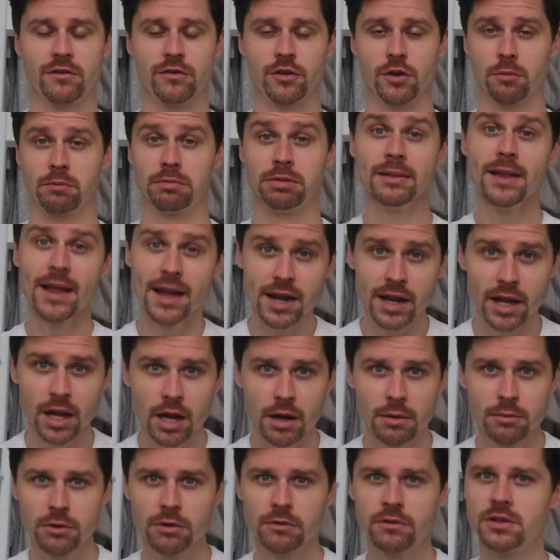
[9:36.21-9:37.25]
If you're planning
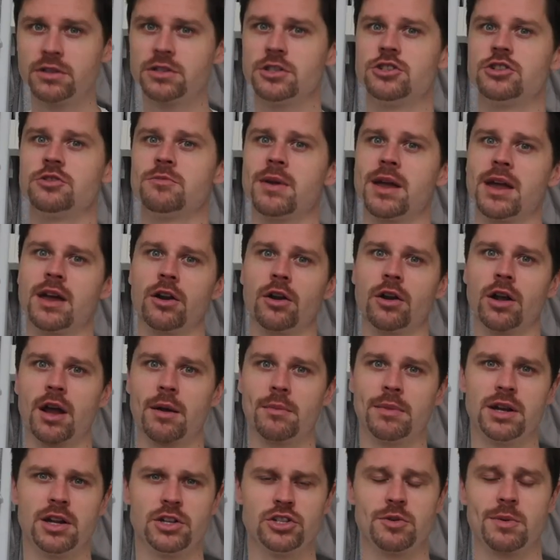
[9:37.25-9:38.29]
on moving to Japan or
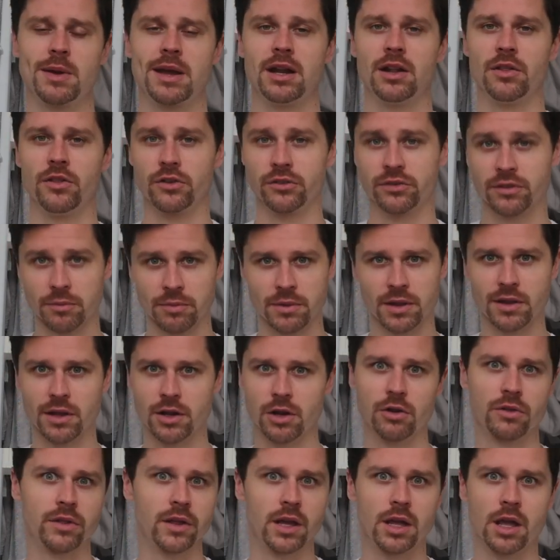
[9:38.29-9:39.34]
coming to Japan and there's something
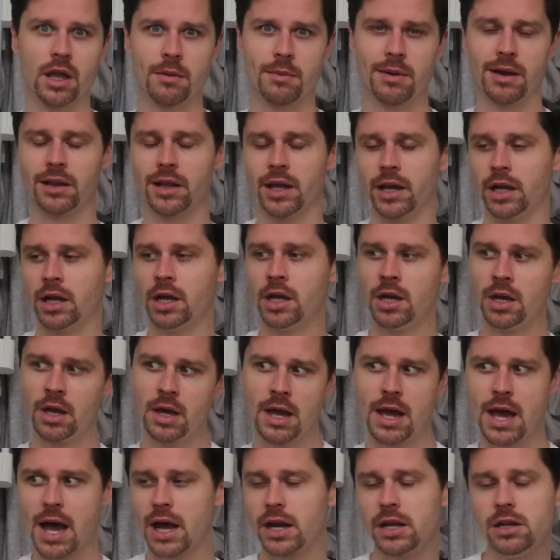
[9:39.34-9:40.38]
that you're thinking about, like,
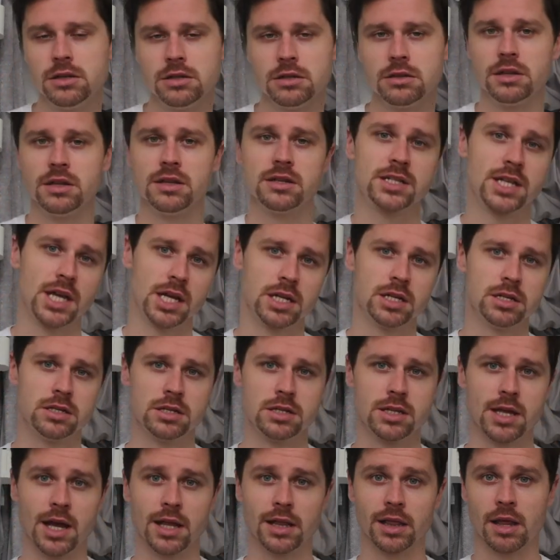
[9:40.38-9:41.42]
how do you do this? How do you
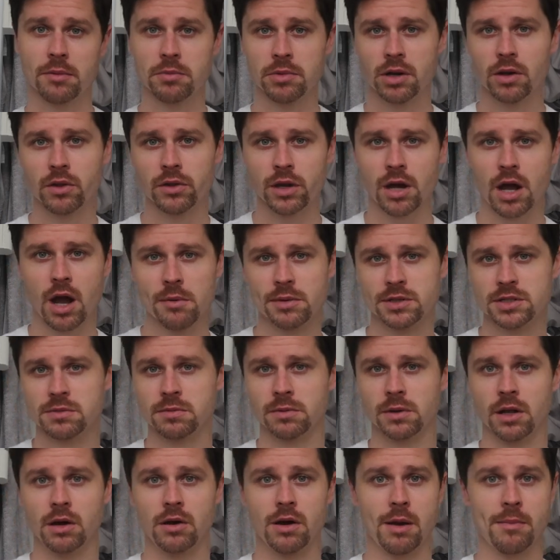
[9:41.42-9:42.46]
do that? Let me know in the comments
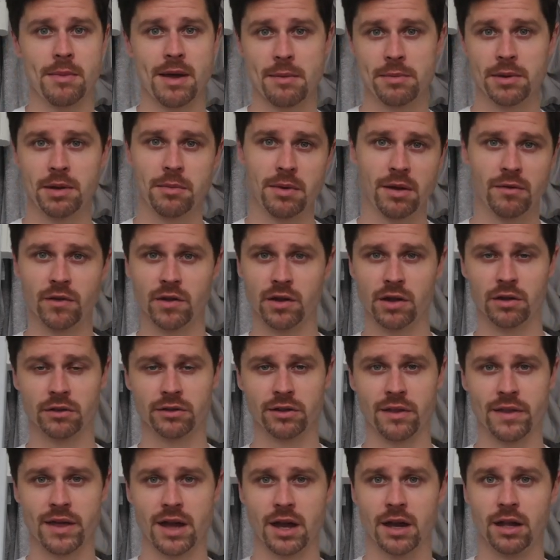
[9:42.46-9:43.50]
below. I'm happy to make
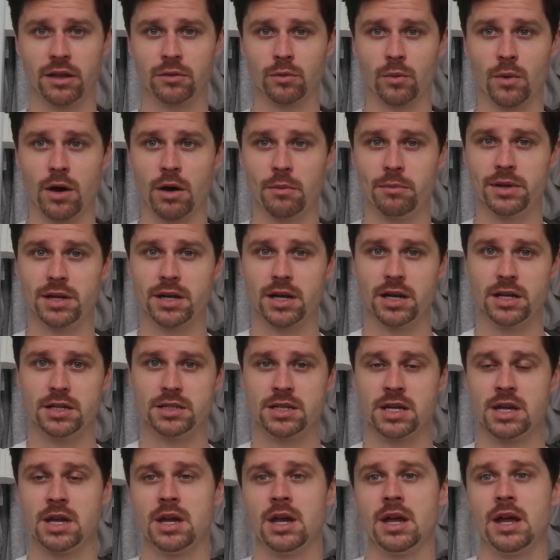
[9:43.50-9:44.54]
videos on that as well,
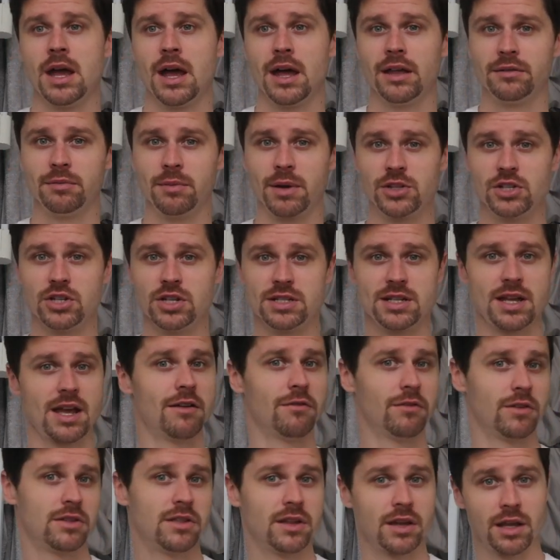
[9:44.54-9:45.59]
because as much as
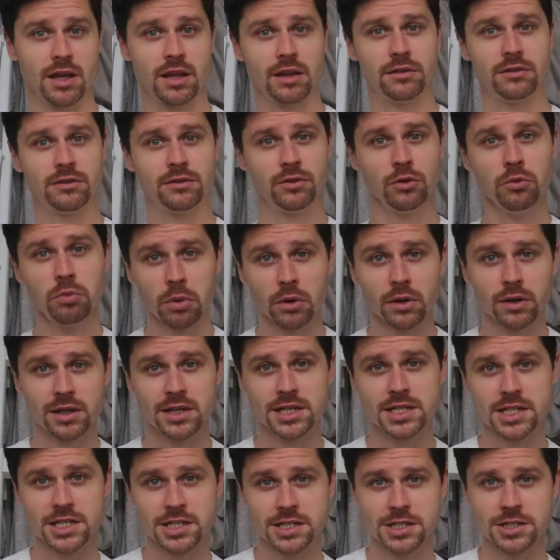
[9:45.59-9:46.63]
everything is super
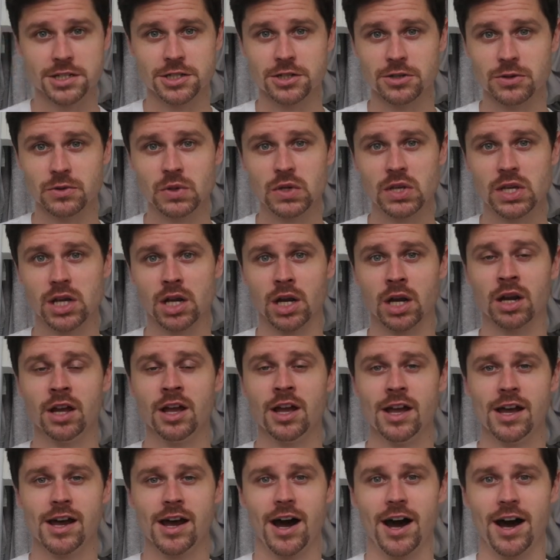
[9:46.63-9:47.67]
easy to do here,
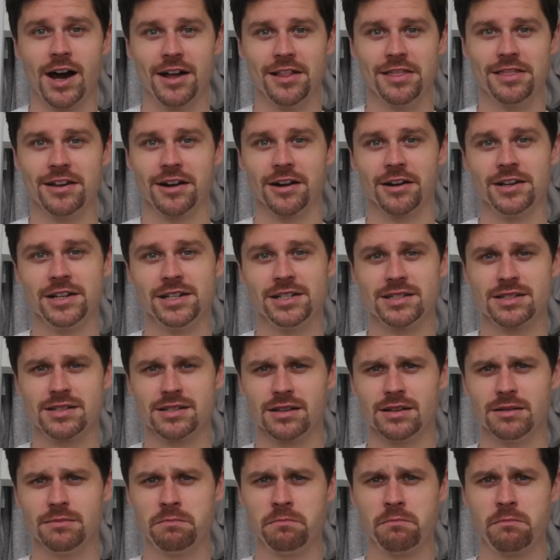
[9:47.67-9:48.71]
there
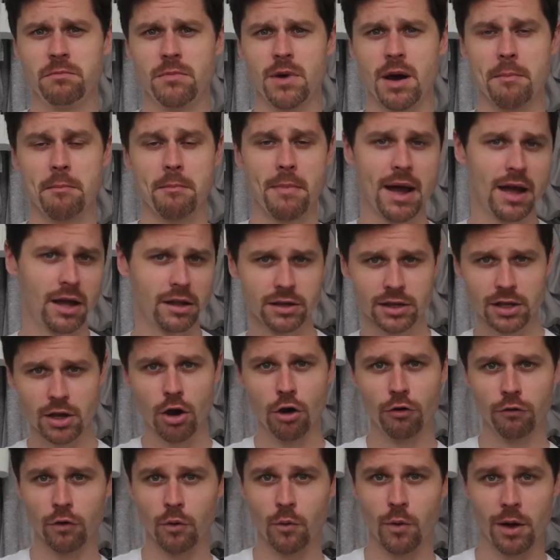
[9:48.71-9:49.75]
is a mildly
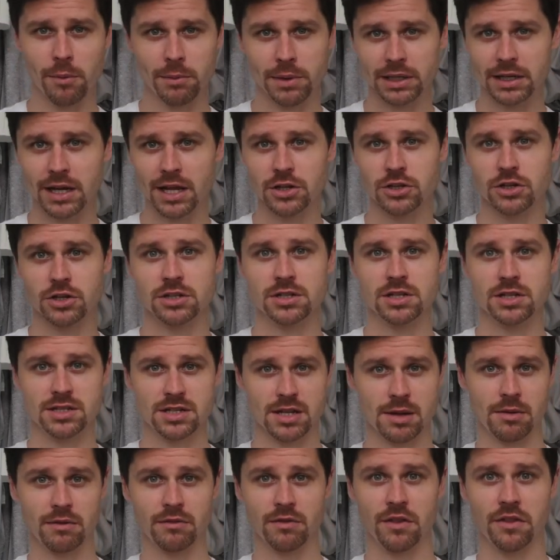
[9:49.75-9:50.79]
overwhelming nature to
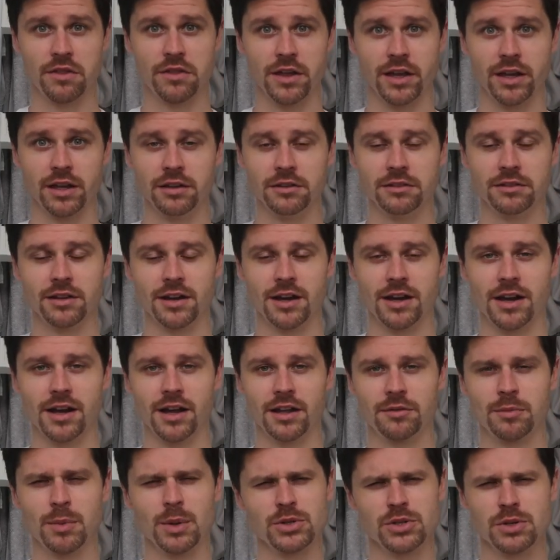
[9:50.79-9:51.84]
some of the things,
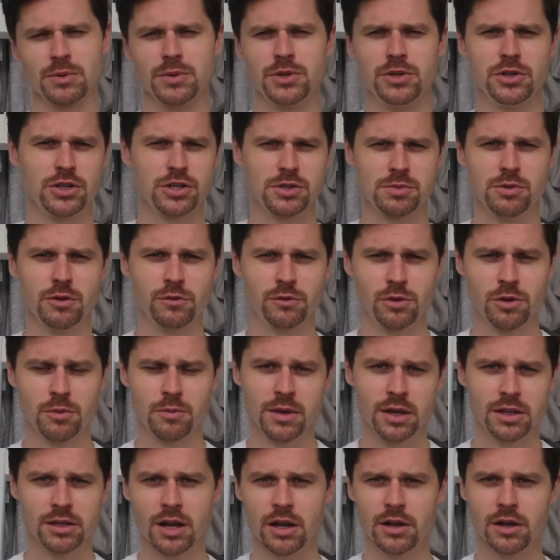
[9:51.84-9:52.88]
especially when you just move
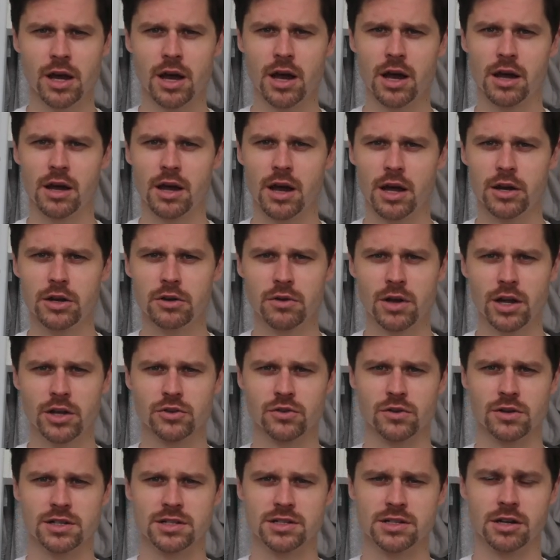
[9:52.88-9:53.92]
to a new
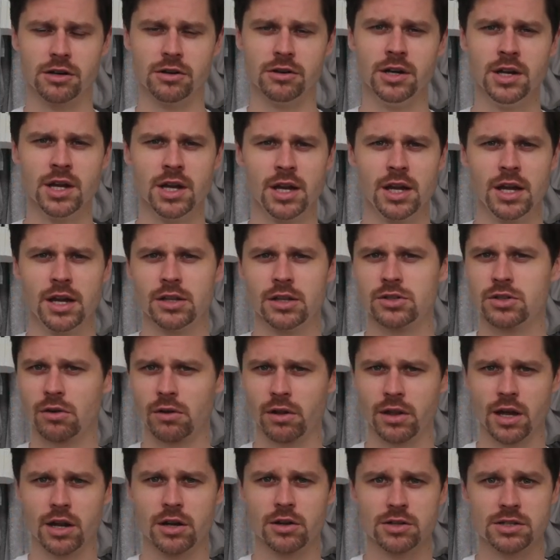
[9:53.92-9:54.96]
country. So
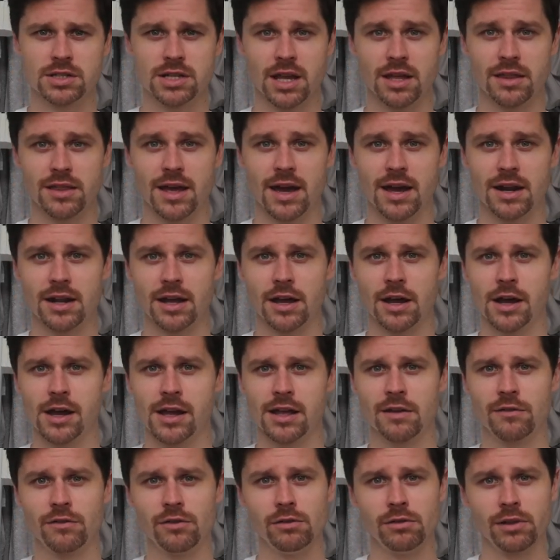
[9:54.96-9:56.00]
totally understand
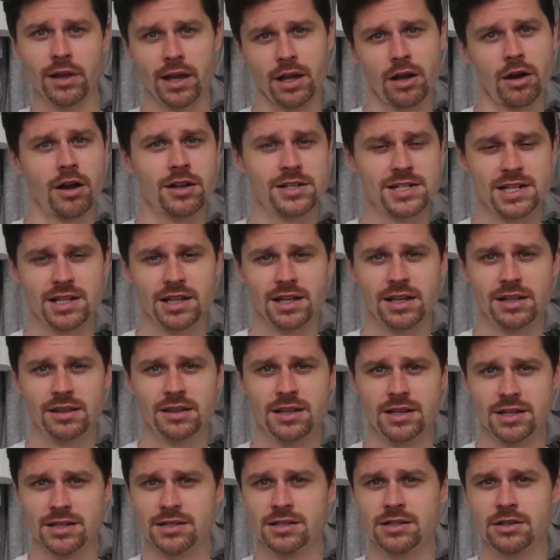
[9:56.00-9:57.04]
that. If you like content
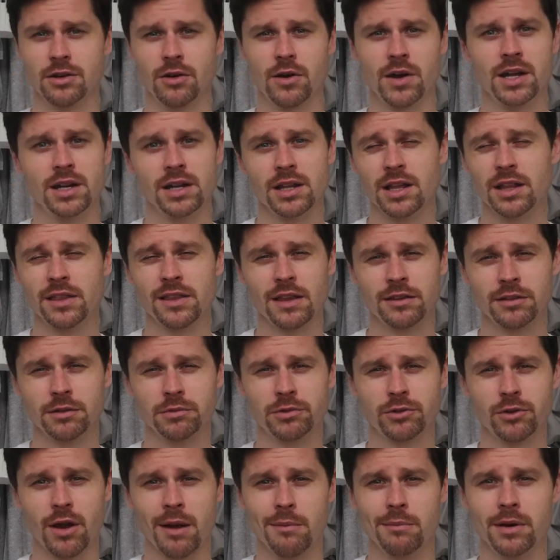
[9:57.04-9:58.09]
like this, go ahead and hit that
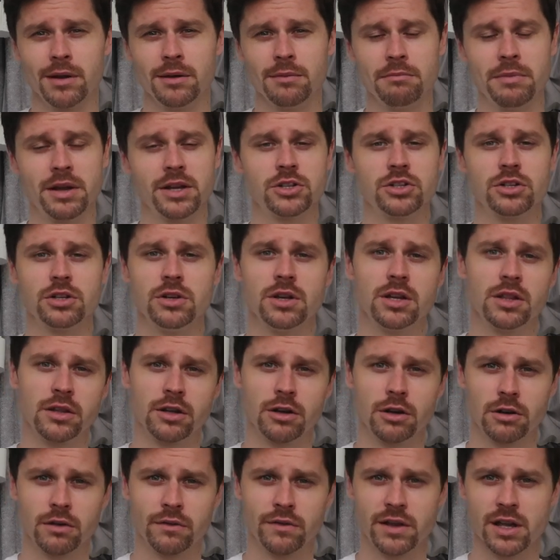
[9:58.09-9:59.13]
subscribe button. Make sure you hit
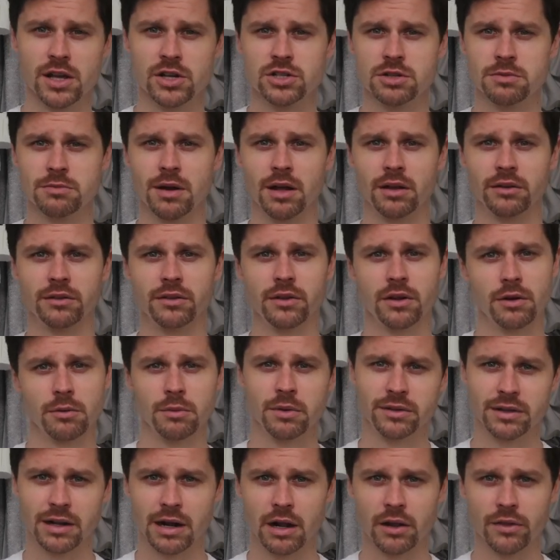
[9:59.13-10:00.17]
the notification bell so that you
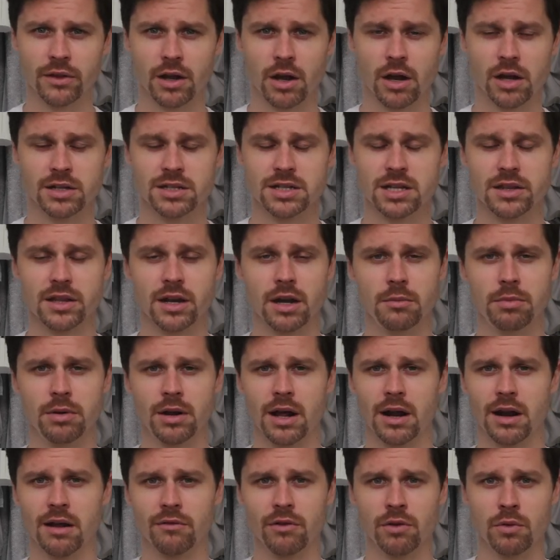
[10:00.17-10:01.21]
don't miss out on the content that I
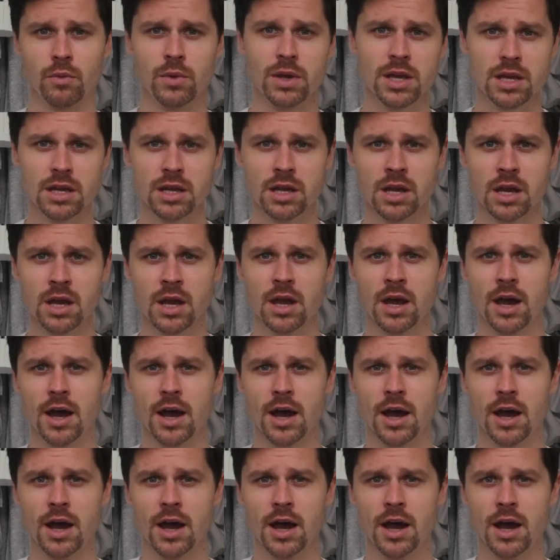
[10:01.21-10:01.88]
put out every week.